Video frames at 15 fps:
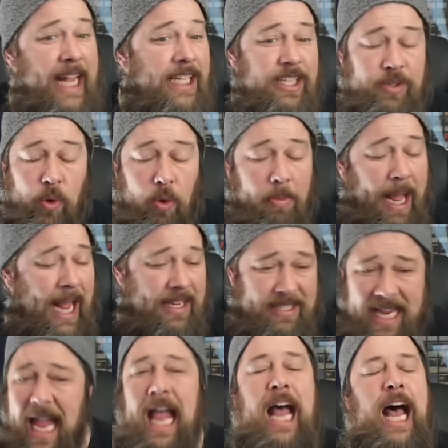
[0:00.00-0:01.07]
and this whole
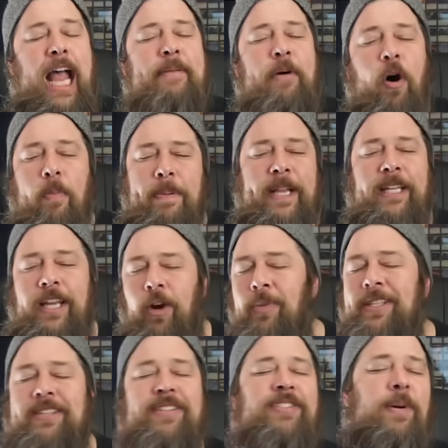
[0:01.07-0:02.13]
box. I'm hoping in there
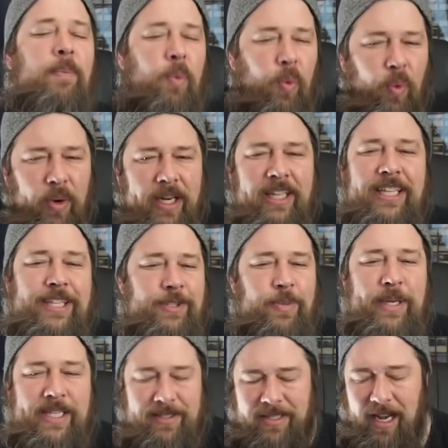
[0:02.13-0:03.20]
we see some really
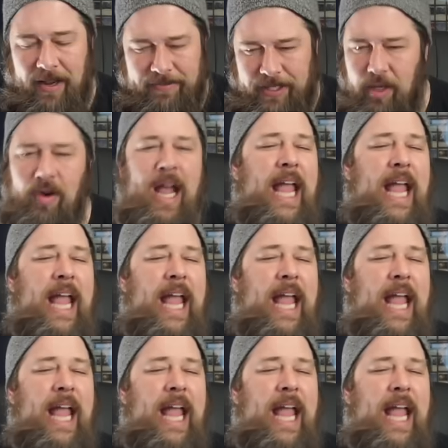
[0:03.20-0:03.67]
sweet stuff. So